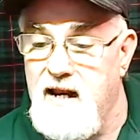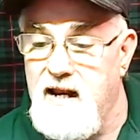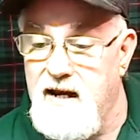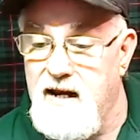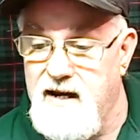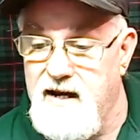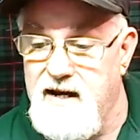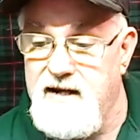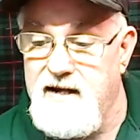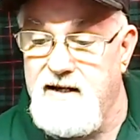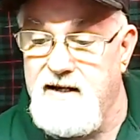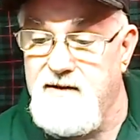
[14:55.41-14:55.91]

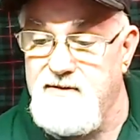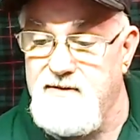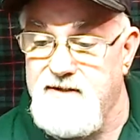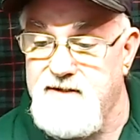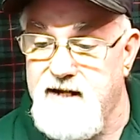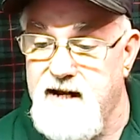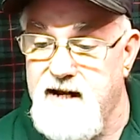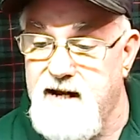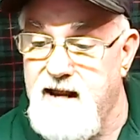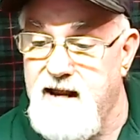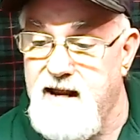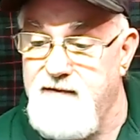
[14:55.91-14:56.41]
There he goes
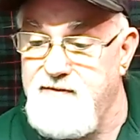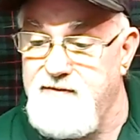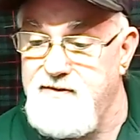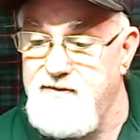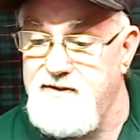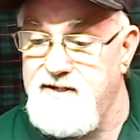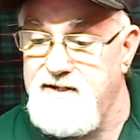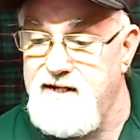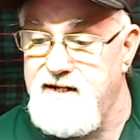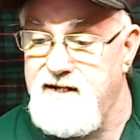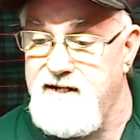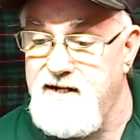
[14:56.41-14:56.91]
again. Have you
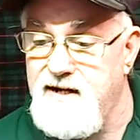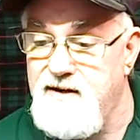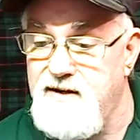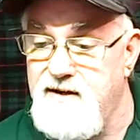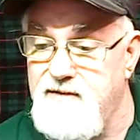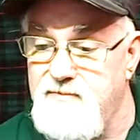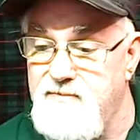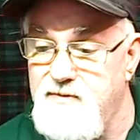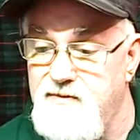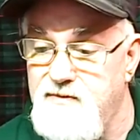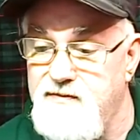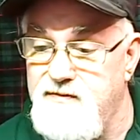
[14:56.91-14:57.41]
seen the
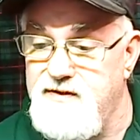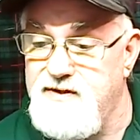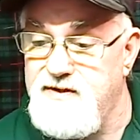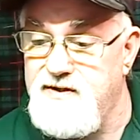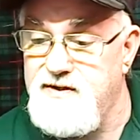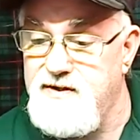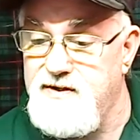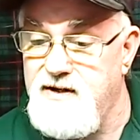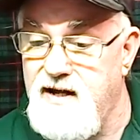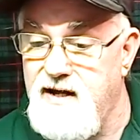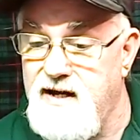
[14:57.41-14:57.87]
movie, sir?